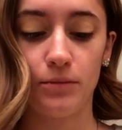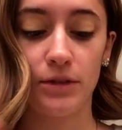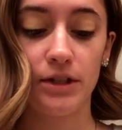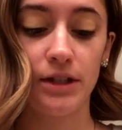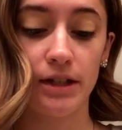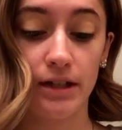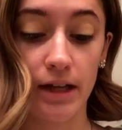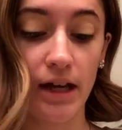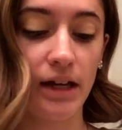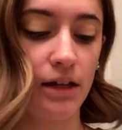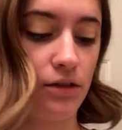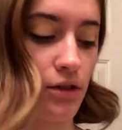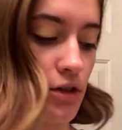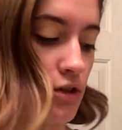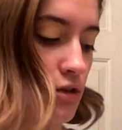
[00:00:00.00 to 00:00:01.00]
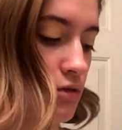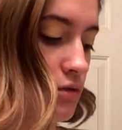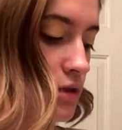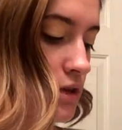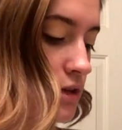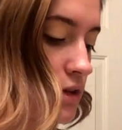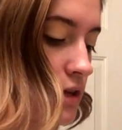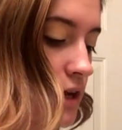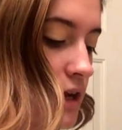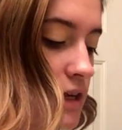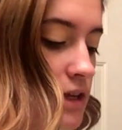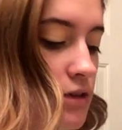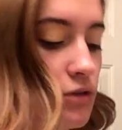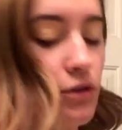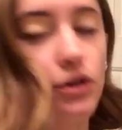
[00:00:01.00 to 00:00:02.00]
Today though, I
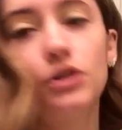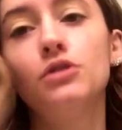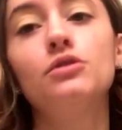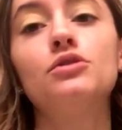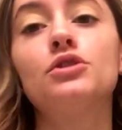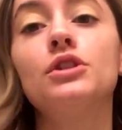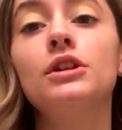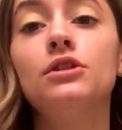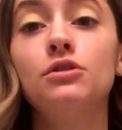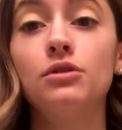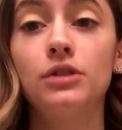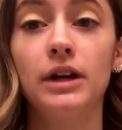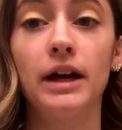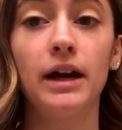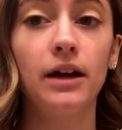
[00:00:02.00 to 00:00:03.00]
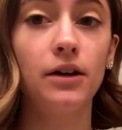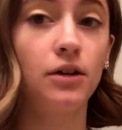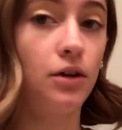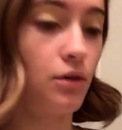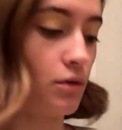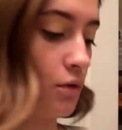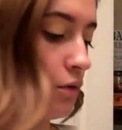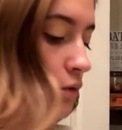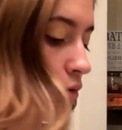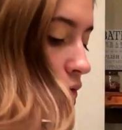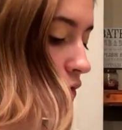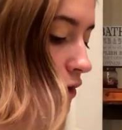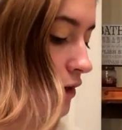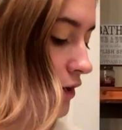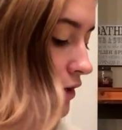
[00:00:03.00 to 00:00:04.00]
either usually do that
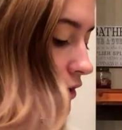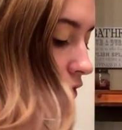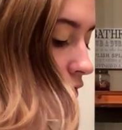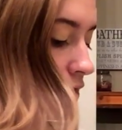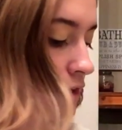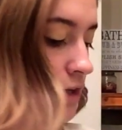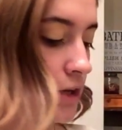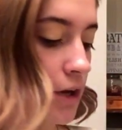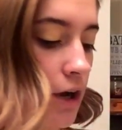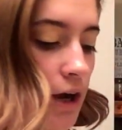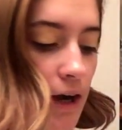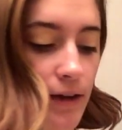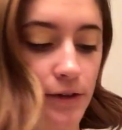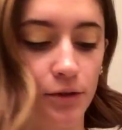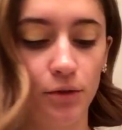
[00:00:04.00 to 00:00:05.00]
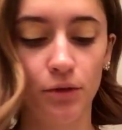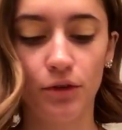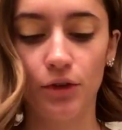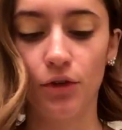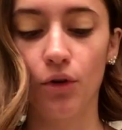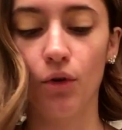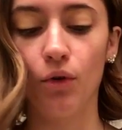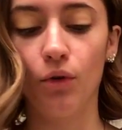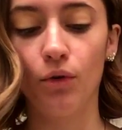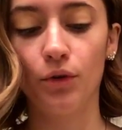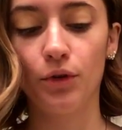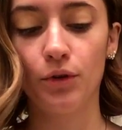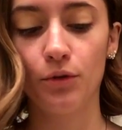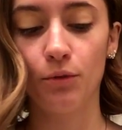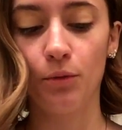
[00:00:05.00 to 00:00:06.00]
or I do the gold
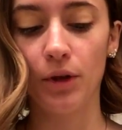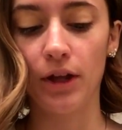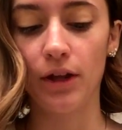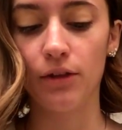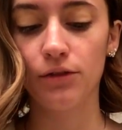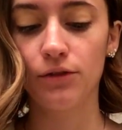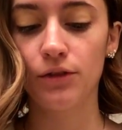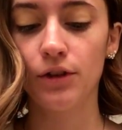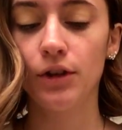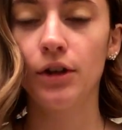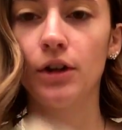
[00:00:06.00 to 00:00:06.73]
with